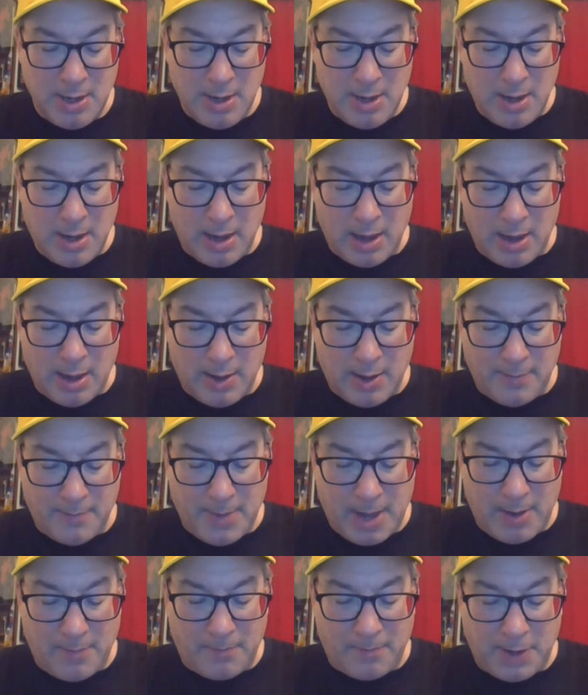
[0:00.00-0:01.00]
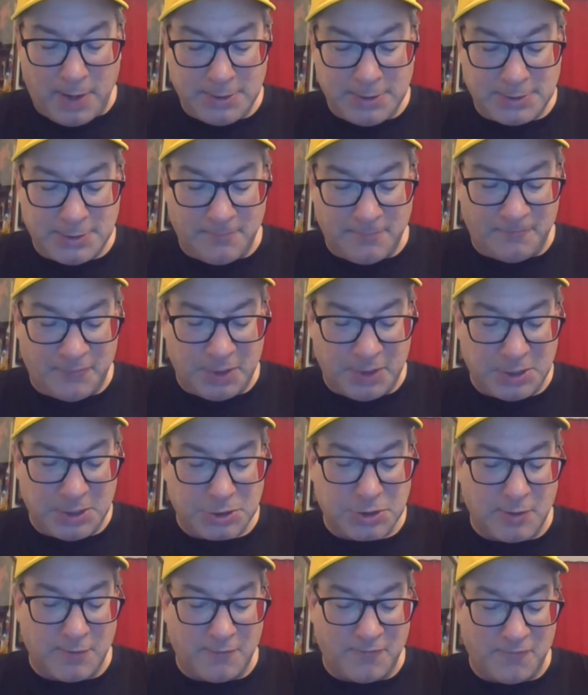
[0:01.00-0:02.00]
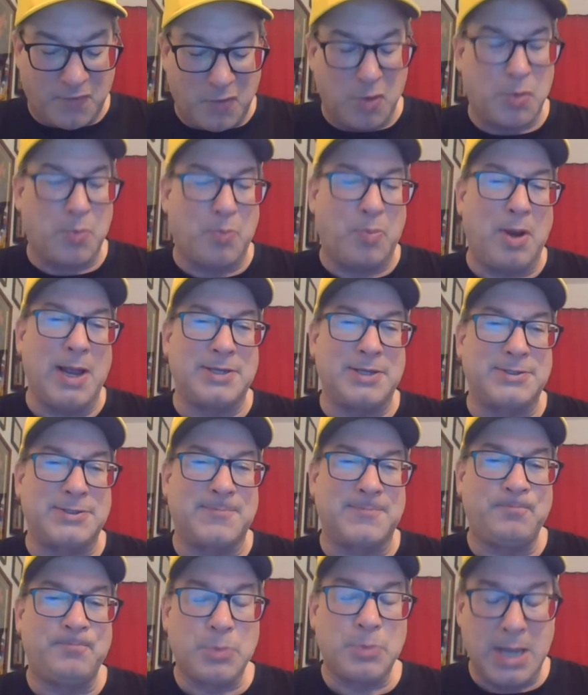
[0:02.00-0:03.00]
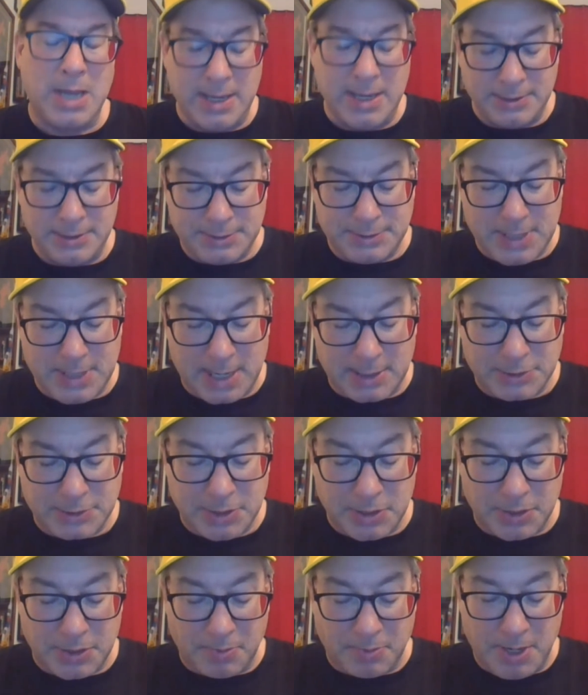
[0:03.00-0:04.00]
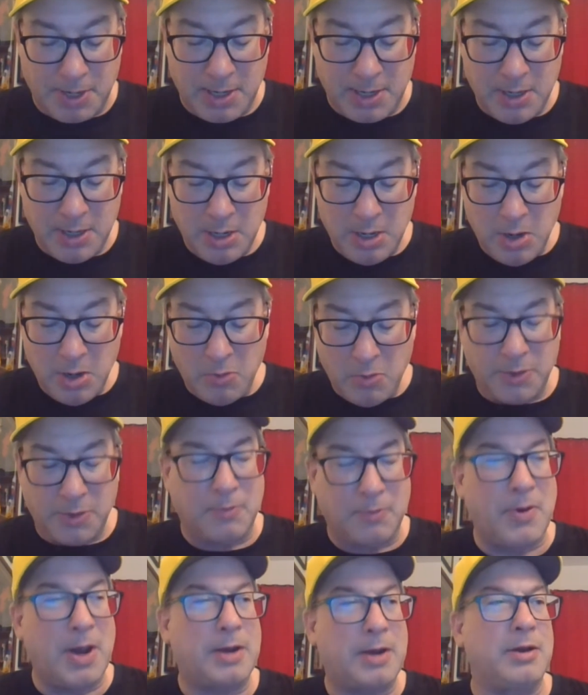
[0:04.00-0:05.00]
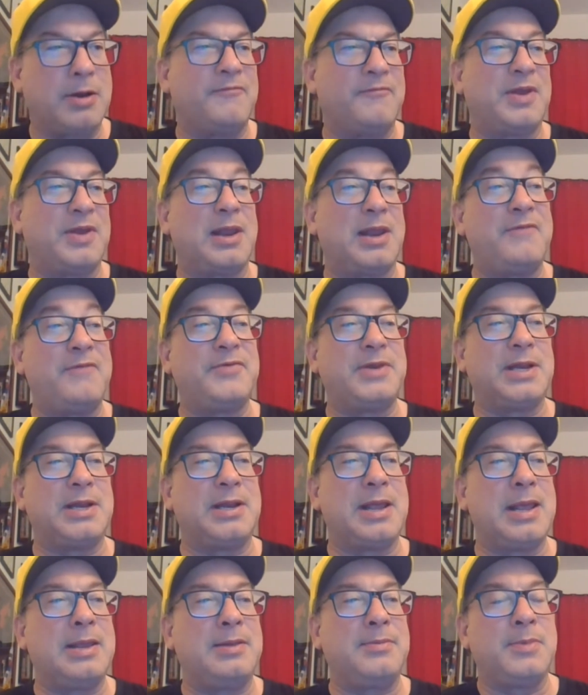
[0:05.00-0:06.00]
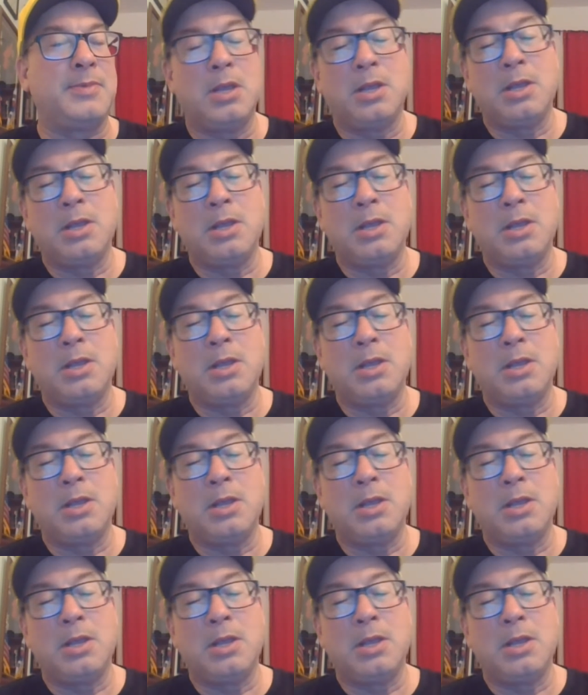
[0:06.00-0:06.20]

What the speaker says: Mount Pleasant finished in 4th place in Section 3 with a record of 11-8.